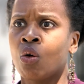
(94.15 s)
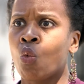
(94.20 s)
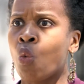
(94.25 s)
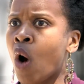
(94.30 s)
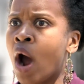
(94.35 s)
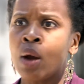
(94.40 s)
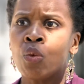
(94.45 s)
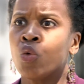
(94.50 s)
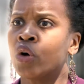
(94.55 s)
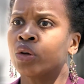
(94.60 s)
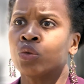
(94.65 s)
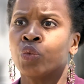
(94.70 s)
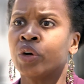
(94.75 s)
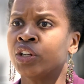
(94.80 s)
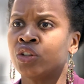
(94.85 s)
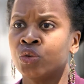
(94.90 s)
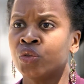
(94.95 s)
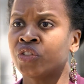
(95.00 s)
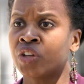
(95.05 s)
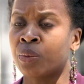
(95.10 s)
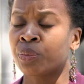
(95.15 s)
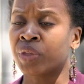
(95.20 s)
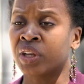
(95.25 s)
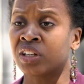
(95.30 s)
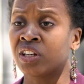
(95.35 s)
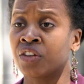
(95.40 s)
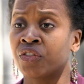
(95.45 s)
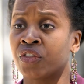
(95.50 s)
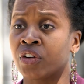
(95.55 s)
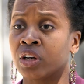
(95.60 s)
Why wouldn't we do something
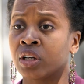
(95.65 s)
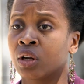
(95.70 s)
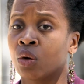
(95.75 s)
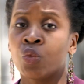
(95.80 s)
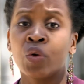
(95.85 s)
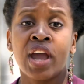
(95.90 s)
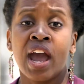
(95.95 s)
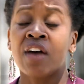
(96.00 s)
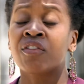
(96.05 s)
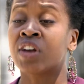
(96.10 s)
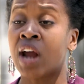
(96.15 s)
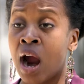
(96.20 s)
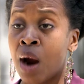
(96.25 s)
different? We have an